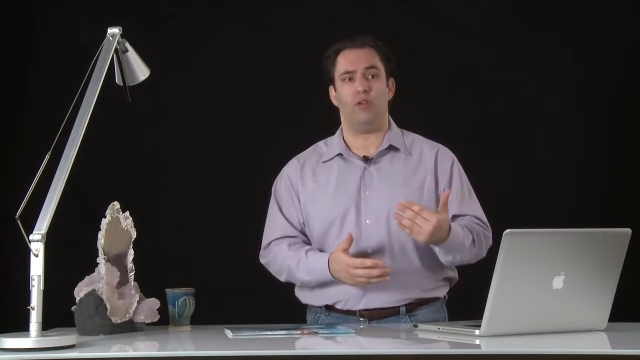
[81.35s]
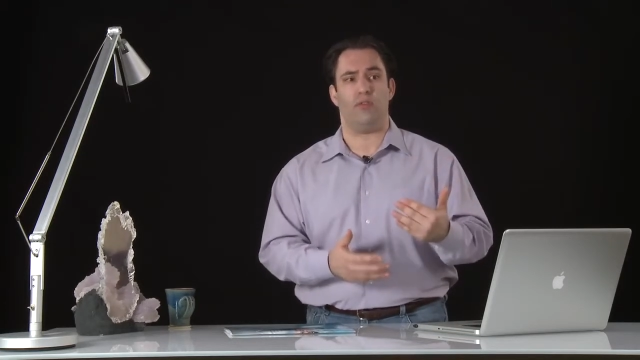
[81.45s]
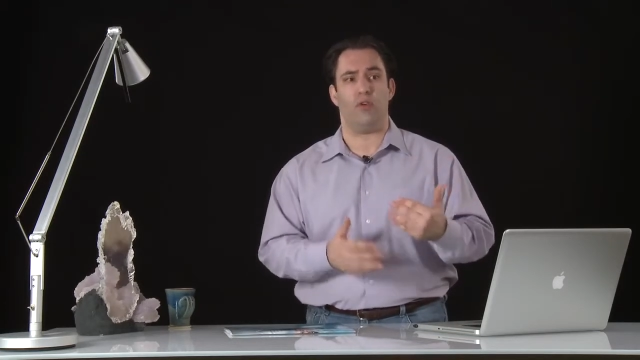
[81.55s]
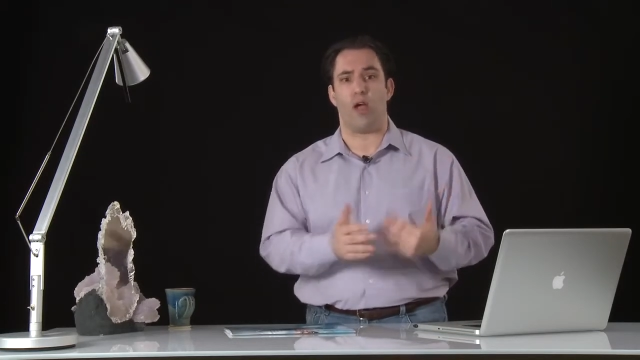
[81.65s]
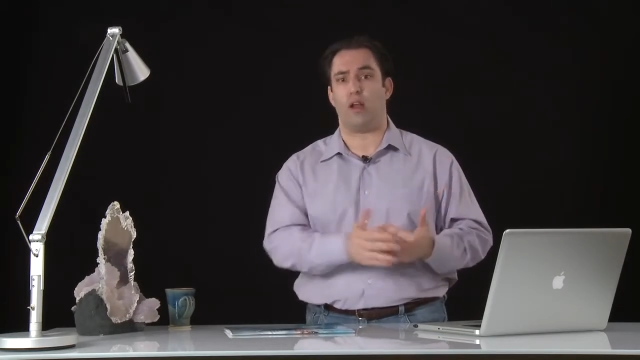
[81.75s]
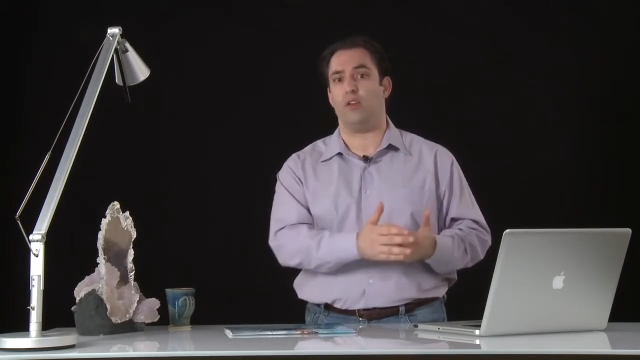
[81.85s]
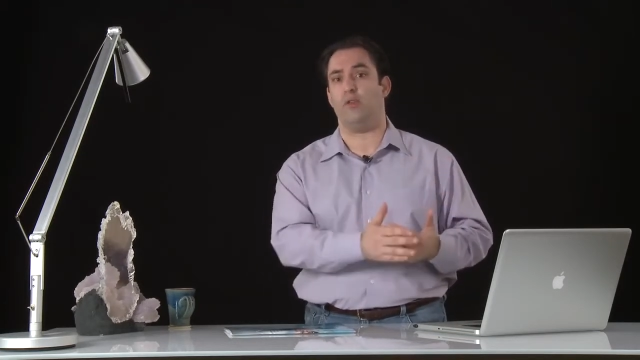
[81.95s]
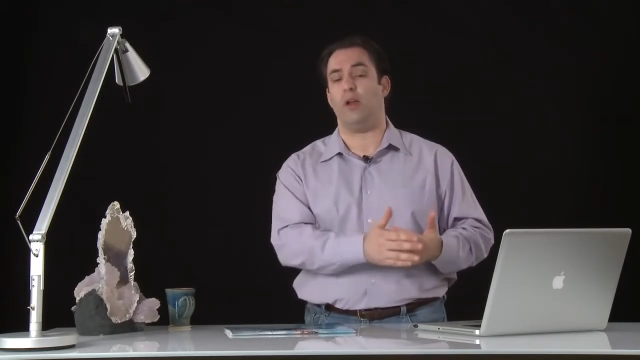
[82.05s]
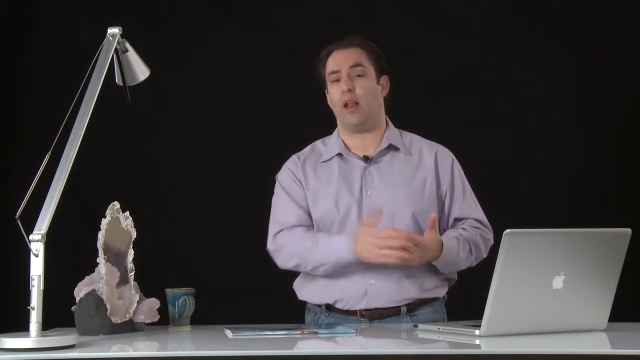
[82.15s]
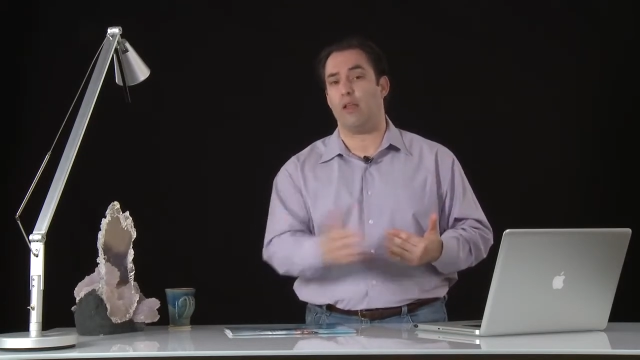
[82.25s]
If you're not going to
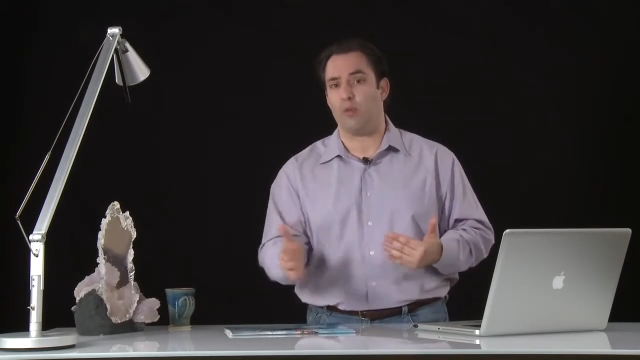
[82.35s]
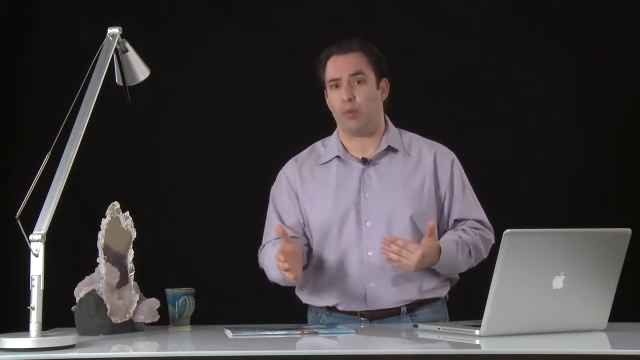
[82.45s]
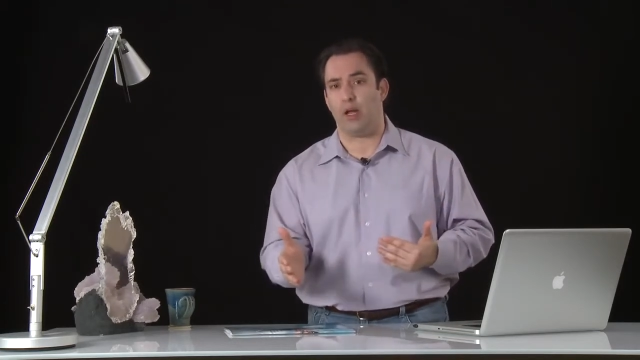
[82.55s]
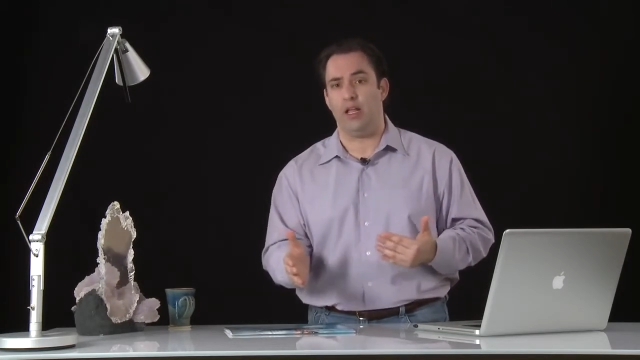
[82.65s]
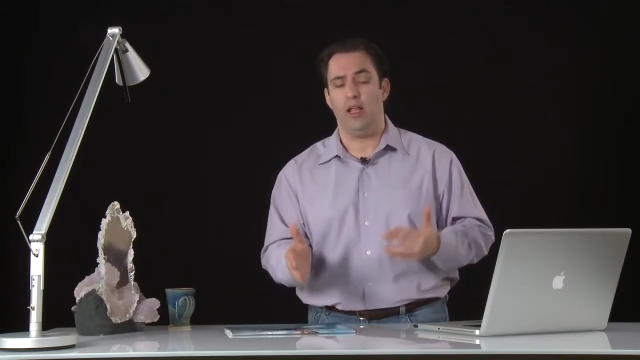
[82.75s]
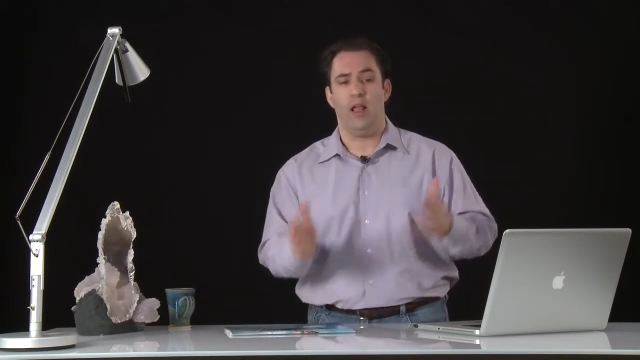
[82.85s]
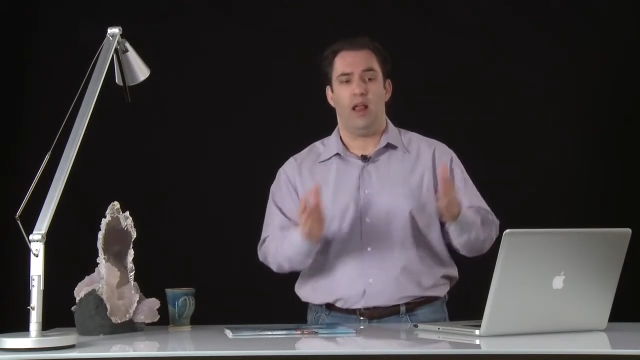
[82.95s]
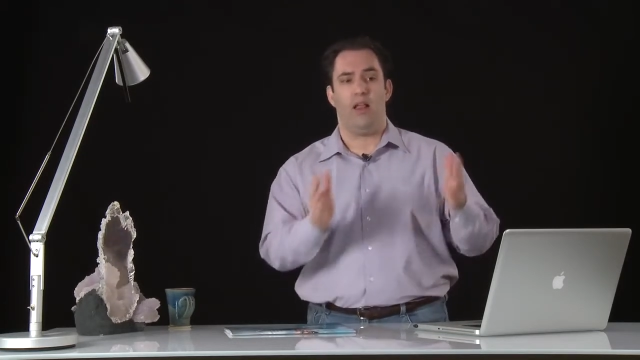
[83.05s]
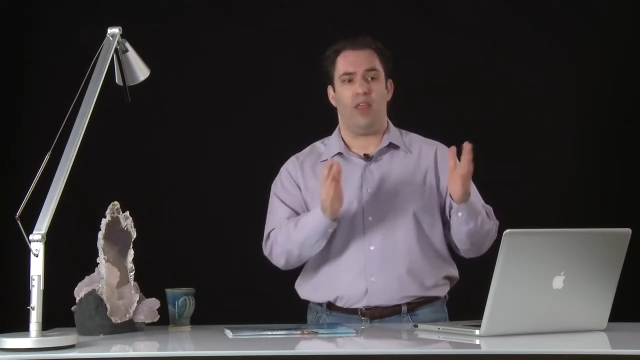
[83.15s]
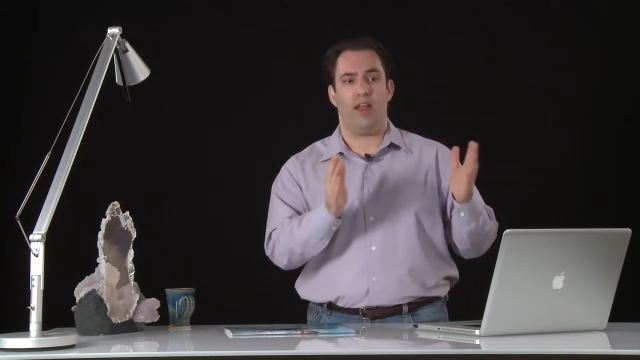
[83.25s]
do it on everybody,
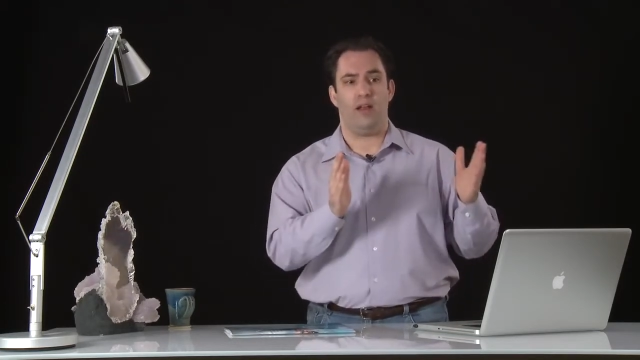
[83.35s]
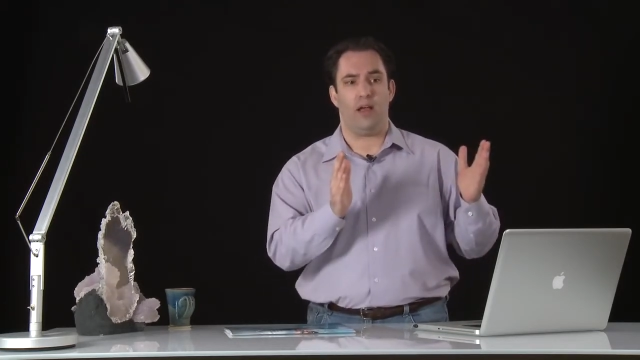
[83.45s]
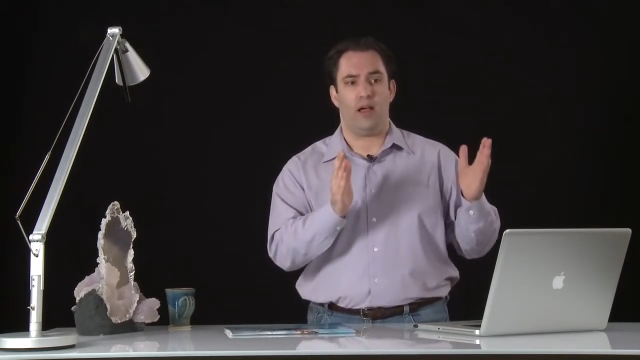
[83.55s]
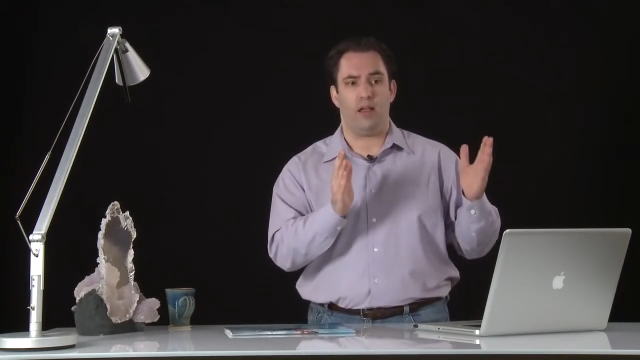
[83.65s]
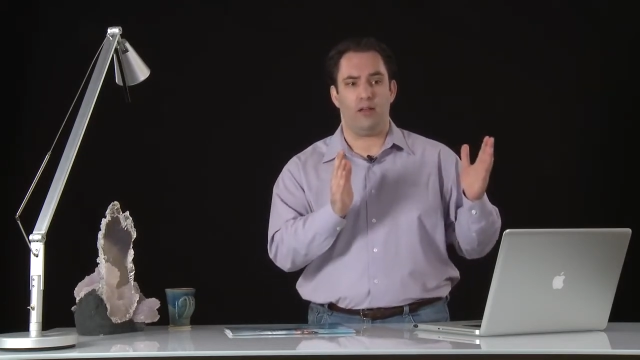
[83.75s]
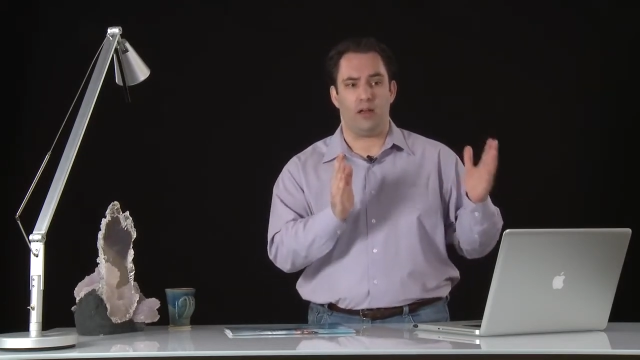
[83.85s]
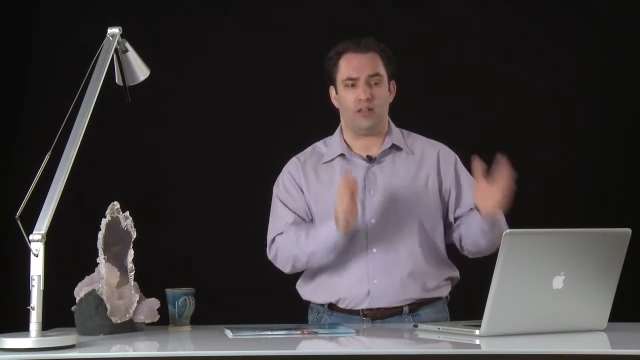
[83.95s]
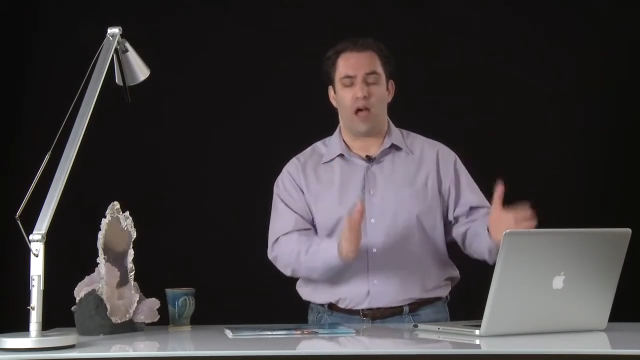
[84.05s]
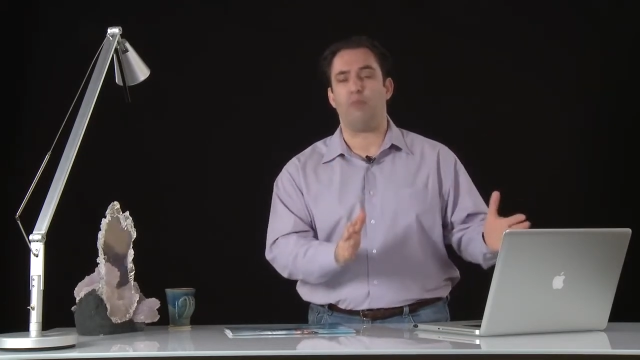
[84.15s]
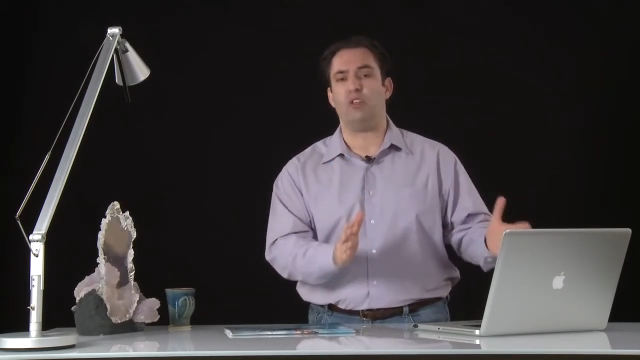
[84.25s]
then
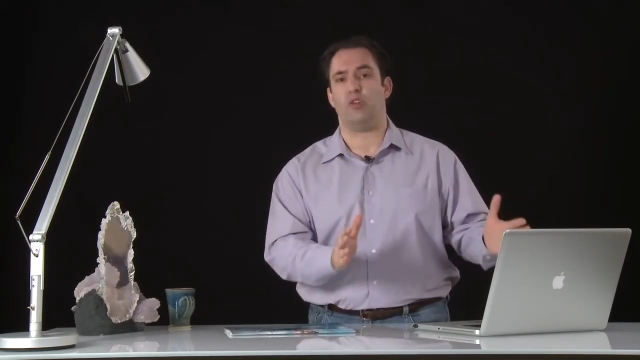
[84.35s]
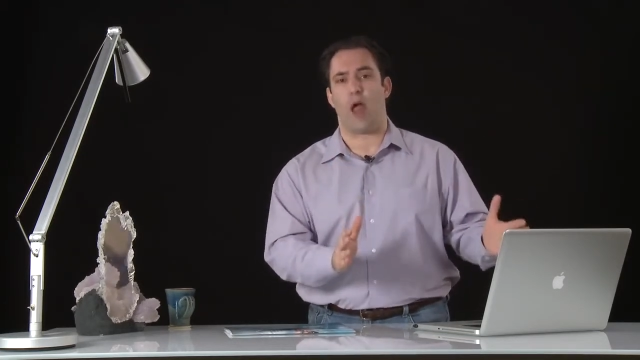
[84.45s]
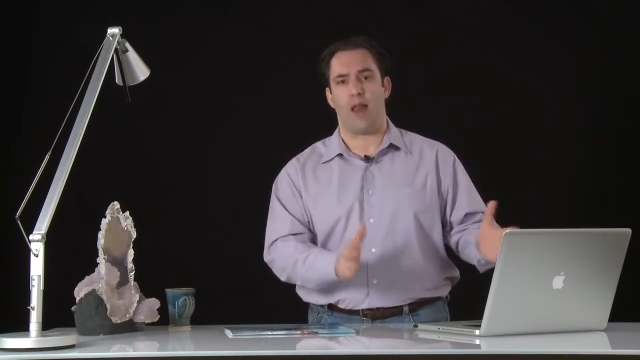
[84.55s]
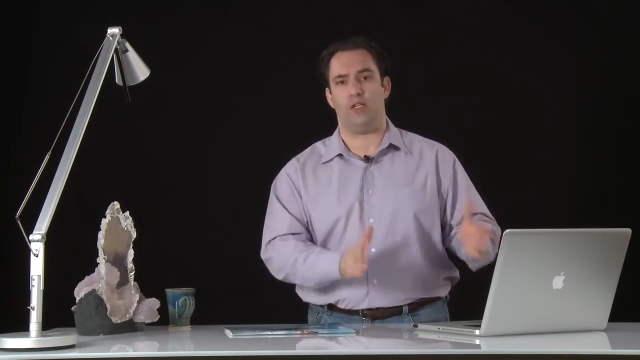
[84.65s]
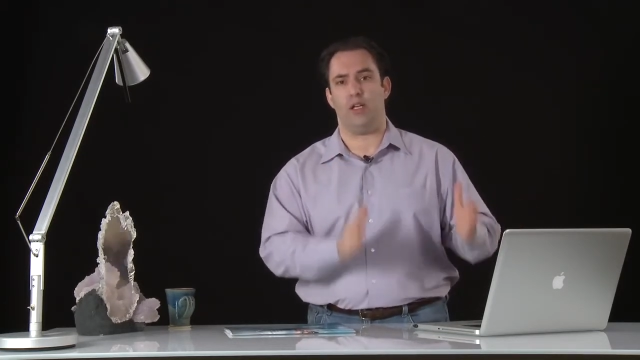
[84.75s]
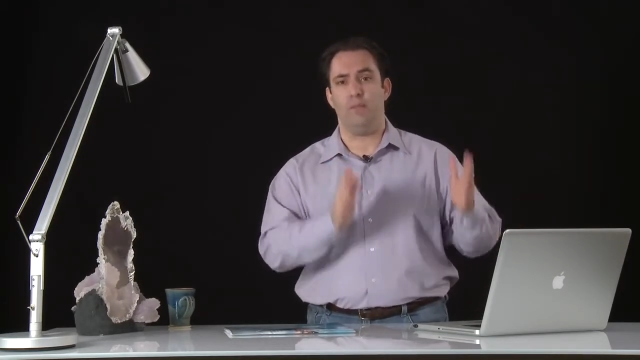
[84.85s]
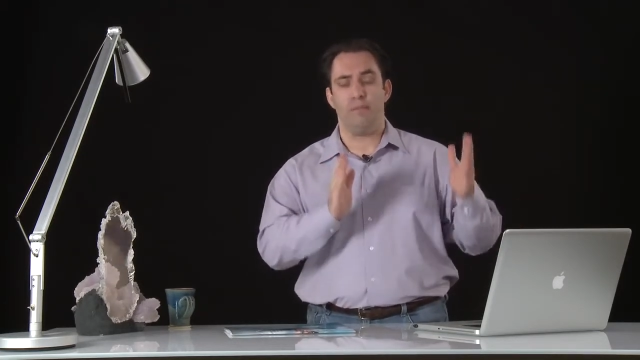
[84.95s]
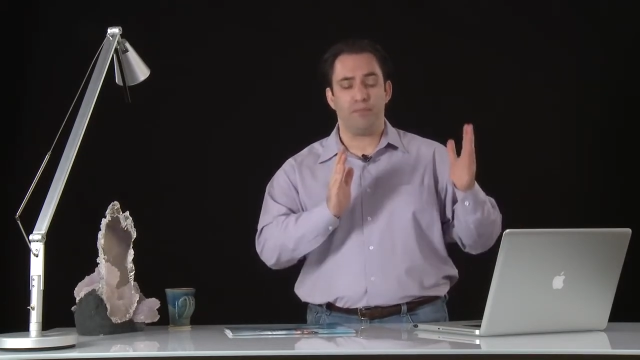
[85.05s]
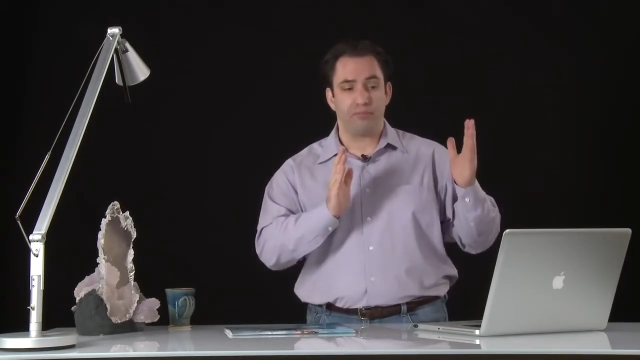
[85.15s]
adopt a strategy.